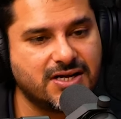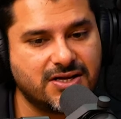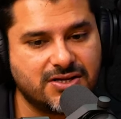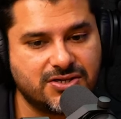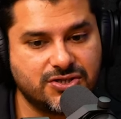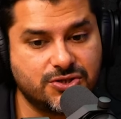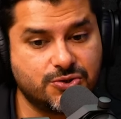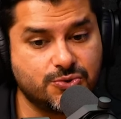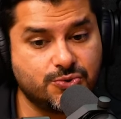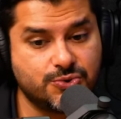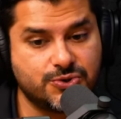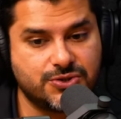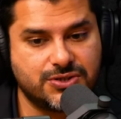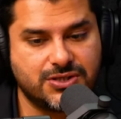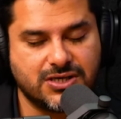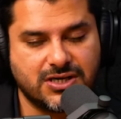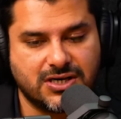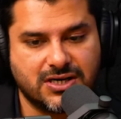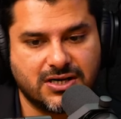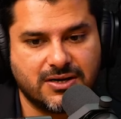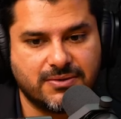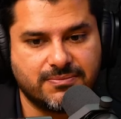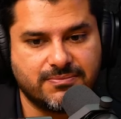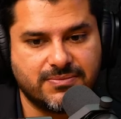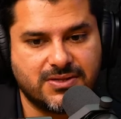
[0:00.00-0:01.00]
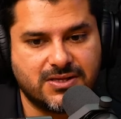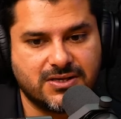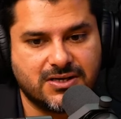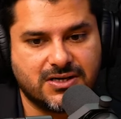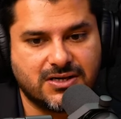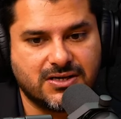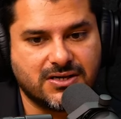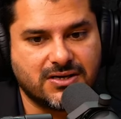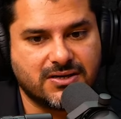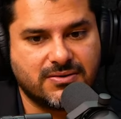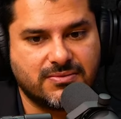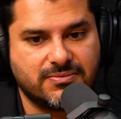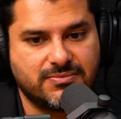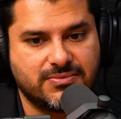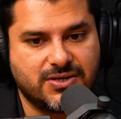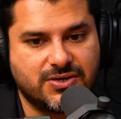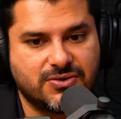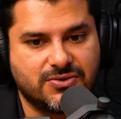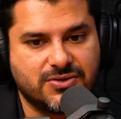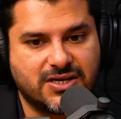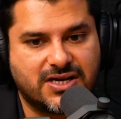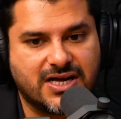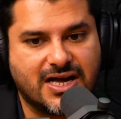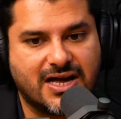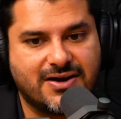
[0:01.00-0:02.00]
use the the you know
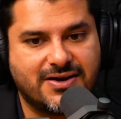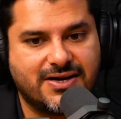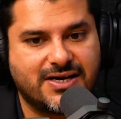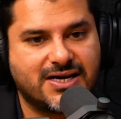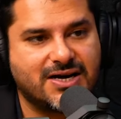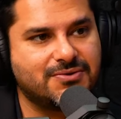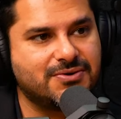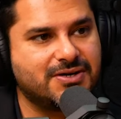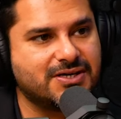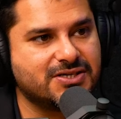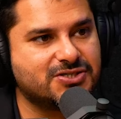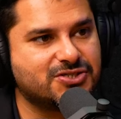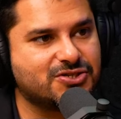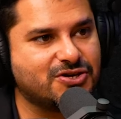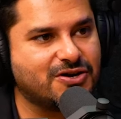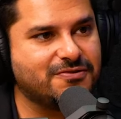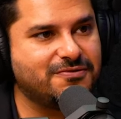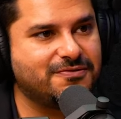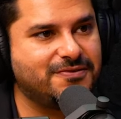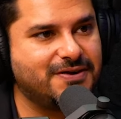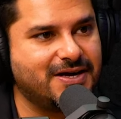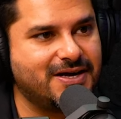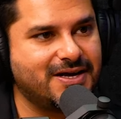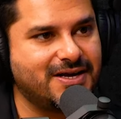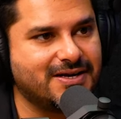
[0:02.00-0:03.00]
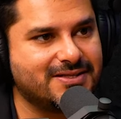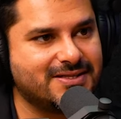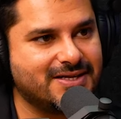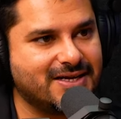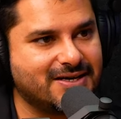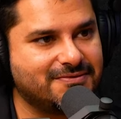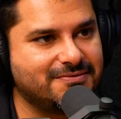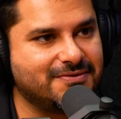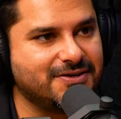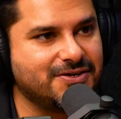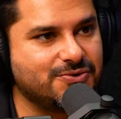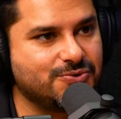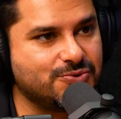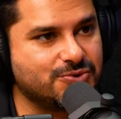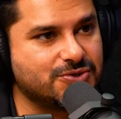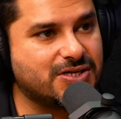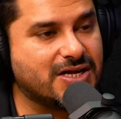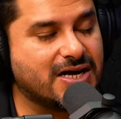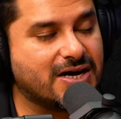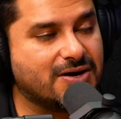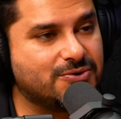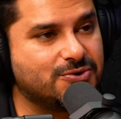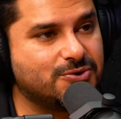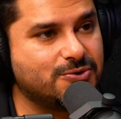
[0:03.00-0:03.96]
the calorie counting software that we use now